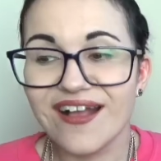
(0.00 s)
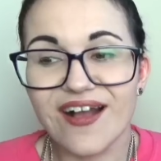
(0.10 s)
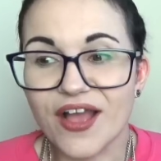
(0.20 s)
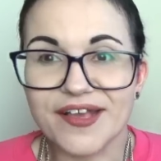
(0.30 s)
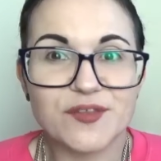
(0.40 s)

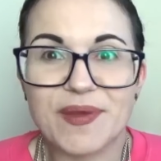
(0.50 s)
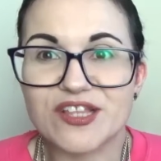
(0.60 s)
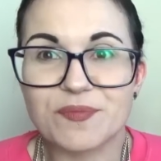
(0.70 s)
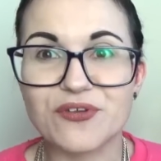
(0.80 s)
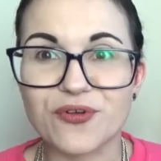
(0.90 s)
I
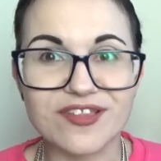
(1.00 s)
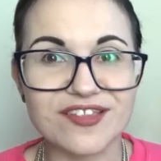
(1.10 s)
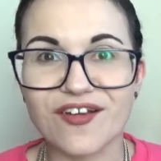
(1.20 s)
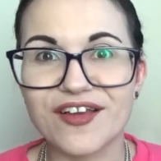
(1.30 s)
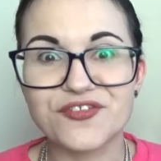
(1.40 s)
expect to be
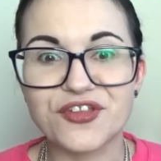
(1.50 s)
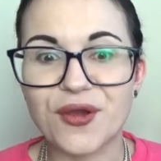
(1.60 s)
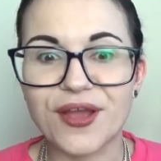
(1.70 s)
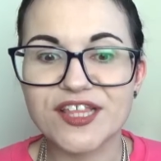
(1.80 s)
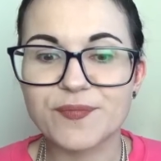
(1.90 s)
criticized. You
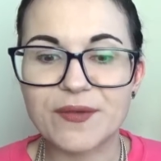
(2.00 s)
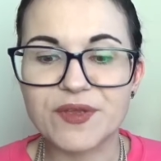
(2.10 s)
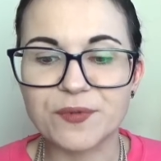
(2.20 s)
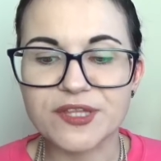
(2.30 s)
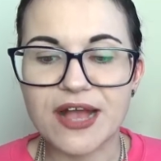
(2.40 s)
know, I expect
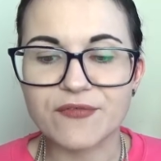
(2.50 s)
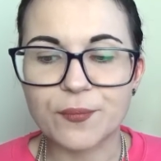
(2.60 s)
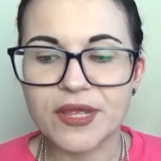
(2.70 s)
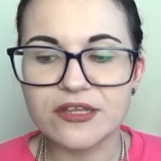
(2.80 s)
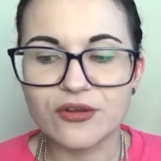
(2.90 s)
people to have an
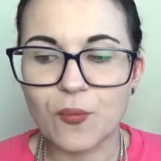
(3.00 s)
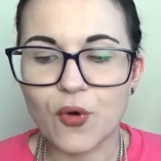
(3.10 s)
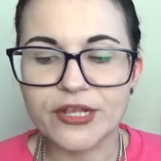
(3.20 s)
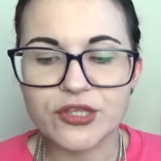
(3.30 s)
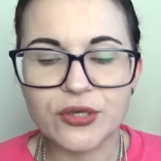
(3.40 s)
opinion on
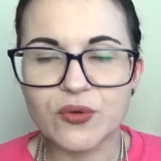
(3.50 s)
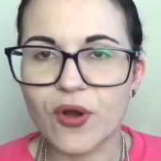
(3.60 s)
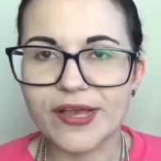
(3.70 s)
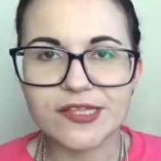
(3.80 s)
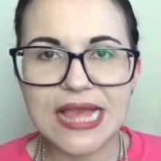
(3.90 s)
what I do,
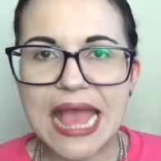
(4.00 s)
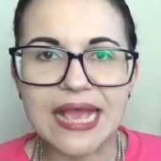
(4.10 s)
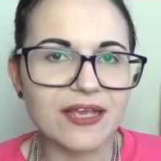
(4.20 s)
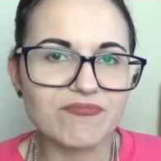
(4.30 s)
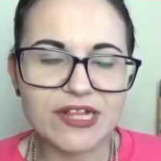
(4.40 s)
what I
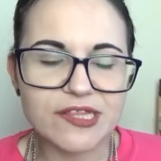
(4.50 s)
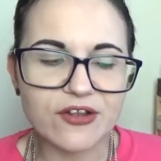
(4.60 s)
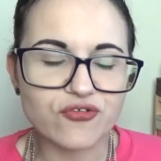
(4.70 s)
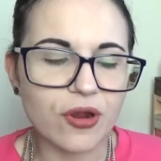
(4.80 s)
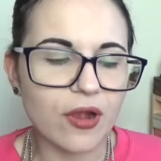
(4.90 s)
say,
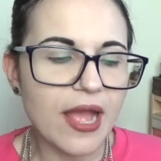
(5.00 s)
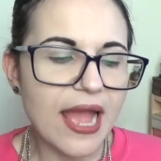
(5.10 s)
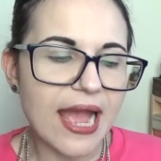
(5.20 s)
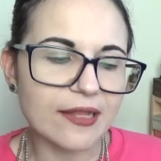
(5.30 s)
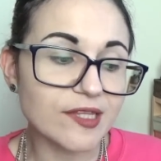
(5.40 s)
etc.
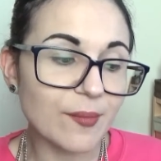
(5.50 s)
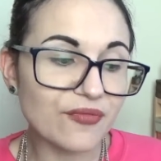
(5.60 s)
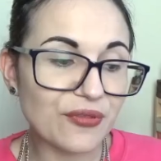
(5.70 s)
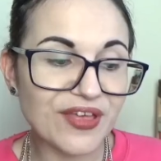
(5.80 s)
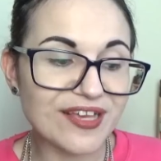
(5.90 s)
And some
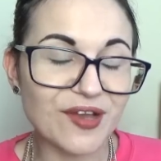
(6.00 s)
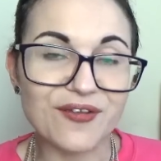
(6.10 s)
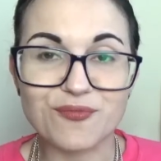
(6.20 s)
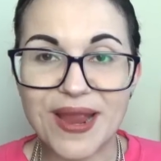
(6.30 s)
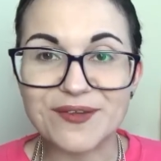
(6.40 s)
of the things
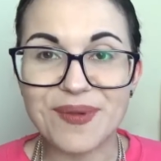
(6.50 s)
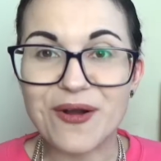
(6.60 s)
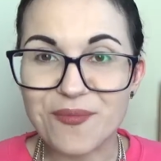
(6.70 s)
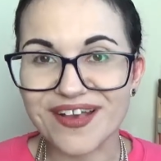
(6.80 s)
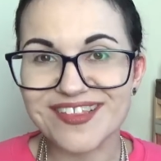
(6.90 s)
I've read
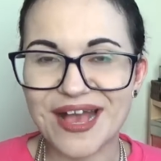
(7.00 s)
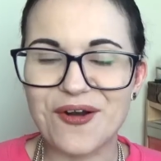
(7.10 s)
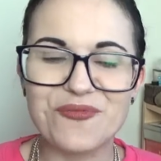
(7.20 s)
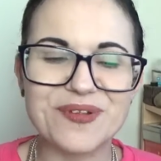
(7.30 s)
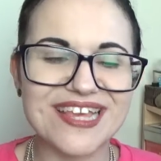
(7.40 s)
about
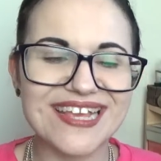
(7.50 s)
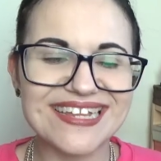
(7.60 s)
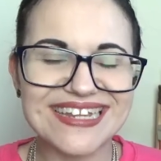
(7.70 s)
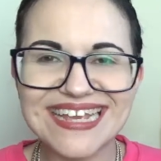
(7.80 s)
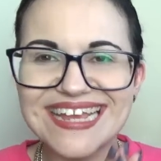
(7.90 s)
myself,
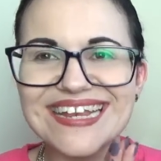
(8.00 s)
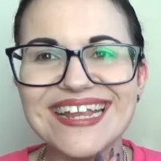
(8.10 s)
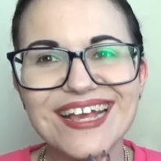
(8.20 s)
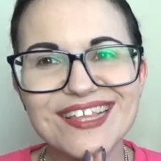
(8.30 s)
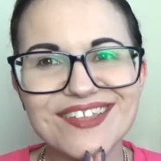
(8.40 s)
particularly
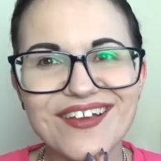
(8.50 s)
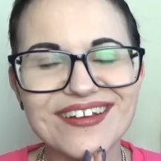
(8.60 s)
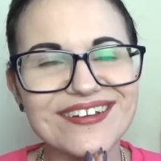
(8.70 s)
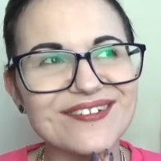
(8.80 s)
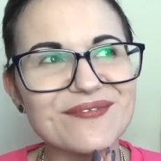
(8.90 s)
in
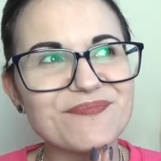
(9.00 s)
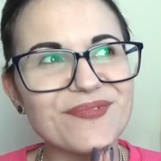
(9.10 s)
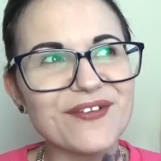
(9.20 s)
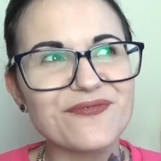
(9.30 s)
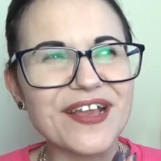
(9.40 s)
certain
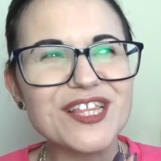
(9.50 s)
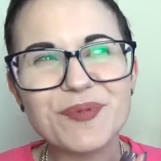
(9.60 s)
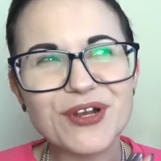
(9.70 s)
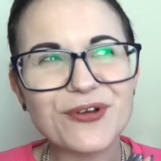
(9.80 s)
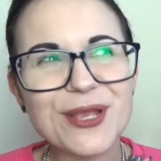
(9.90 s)
like
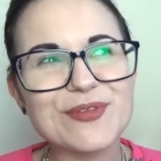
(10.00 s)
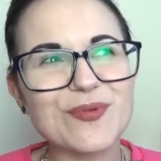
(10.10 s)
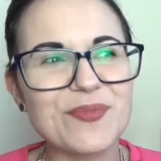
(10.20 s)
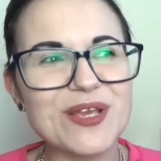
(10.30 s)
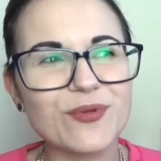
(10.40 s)
Facebook groups
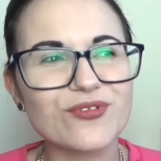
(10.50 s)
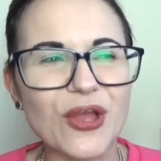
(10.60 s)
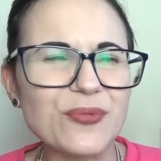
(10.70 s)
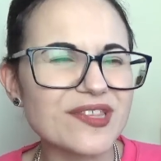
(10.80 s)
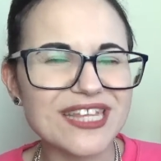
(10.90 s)
where people
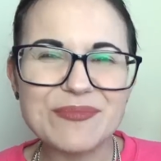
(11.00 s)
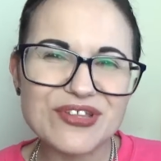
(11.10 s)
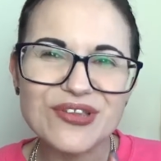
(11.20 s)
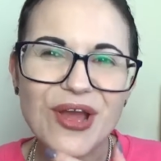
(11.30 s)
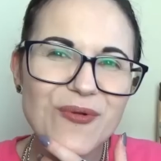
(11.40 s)
don't seem
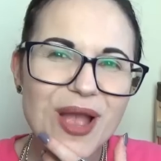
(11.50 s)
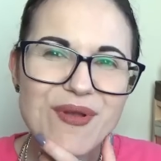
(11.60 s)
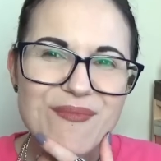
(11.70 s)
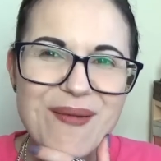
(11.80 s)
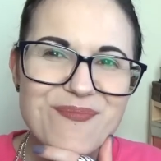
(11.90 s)
to know I'm
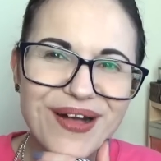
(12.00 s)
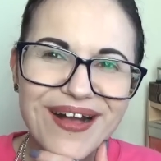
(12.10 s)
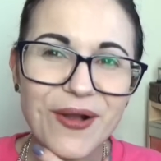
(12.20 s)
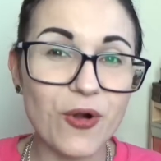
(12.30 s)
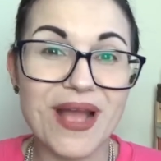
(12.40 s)
a member,
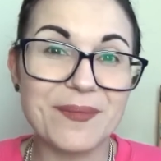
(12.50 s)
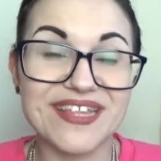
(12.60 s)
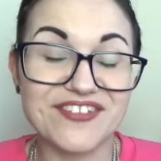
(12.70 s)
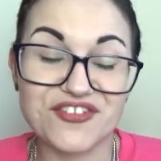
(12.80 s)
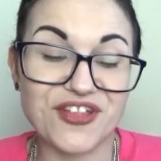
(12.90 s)
or maybe
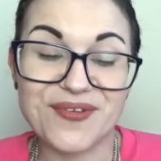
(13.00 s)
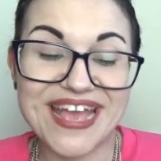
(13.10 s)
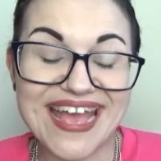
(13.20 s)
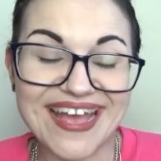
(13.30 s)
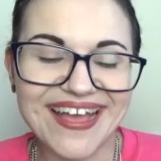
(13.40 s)
they just don't
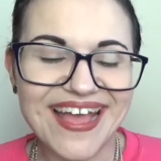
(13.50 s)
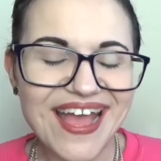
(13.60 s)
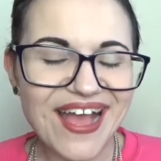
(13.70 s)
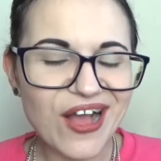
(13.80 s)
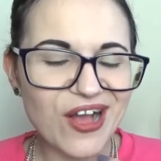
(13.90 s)
care,
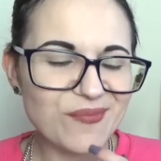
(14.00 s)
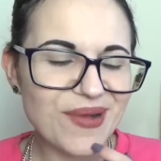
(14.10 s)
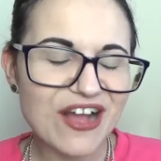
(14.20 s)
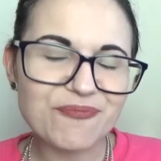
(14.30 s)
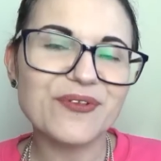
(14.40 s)

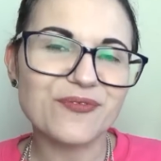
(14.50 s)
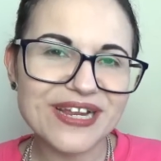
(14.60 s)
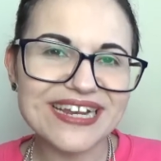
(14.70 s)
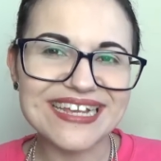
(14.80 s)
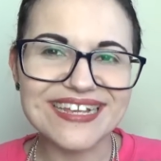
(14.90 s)
have been
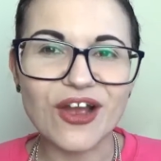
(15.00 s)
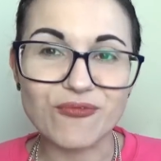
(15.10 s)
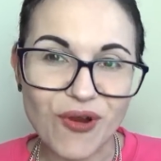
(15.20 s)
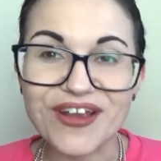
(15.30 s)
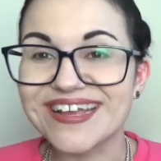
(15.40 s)
really a
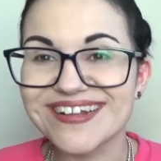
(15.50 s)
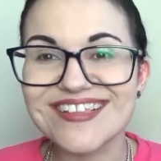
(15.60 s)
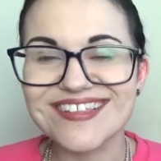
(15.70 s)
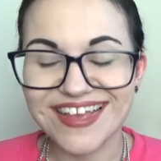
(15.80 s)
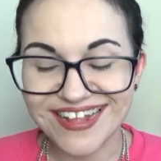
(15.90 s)

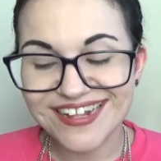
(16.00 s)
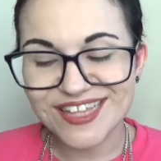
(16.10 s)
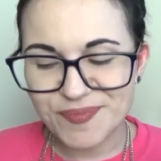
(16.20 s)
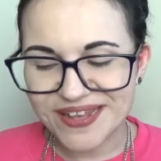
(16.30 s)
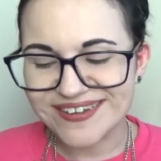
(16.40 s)
riot.
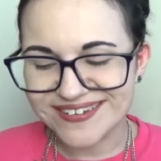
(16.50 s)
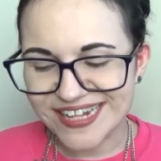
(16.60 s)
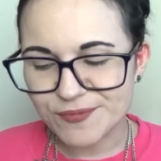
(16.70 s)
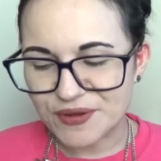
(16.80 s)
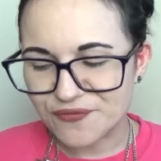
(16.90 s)
It's
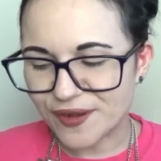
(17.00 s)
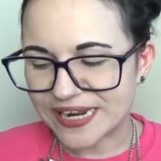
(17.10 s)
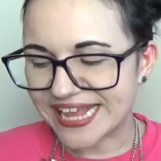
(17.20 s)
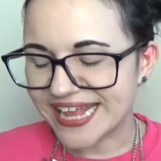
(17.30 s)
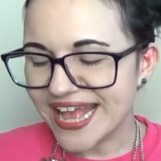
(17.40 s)
been
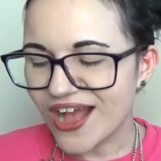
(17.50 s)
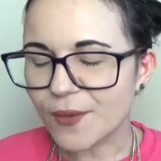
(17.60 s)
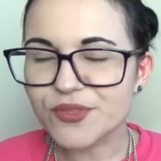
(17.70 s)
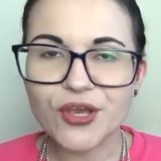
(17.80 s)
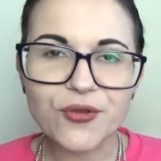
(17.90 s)
funny.
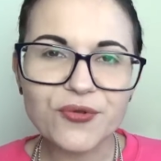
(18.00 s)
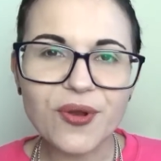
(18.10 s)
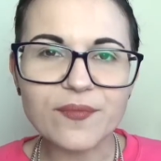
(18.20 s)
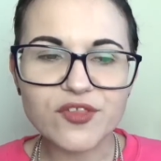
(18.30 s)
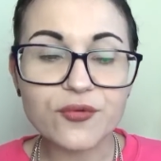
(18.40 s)
I'm
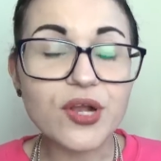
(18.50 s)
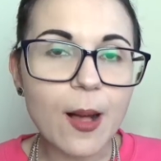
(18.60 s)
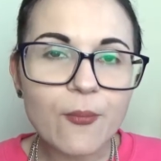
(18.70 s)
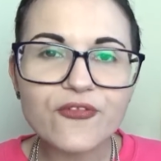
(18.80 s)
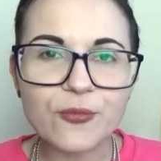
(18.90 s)
so
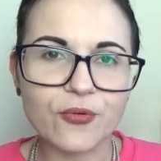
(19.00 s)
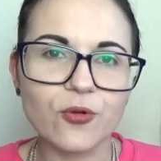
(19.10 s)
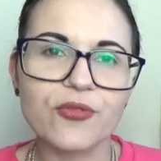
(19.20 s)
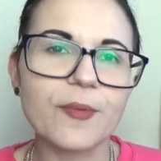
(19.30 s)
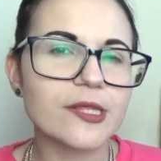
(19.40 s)

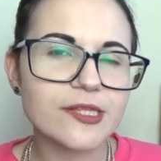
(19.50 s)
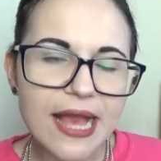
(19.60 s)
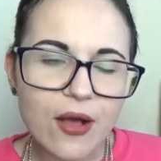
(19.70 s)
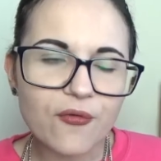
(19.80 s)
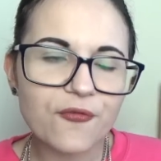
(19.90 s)
comfortable with
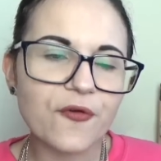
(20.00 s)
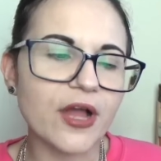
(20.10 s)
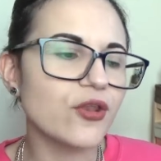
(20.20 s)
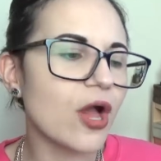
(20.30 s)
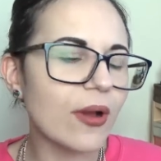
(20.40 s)
myself.
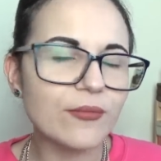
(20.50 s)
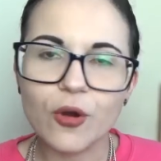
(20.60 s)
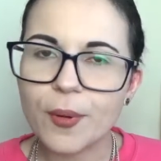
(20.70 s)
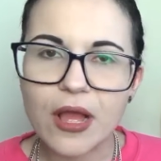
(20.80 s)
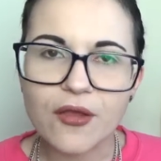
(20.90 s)
I know I'm
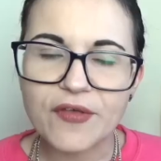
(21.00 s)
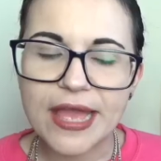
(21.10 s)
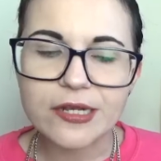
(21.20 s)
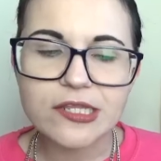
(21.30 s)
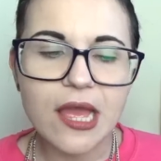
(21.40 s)
not
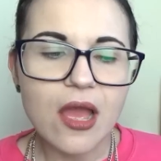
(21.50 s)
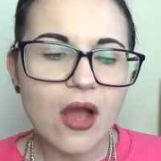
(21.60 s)
perfect.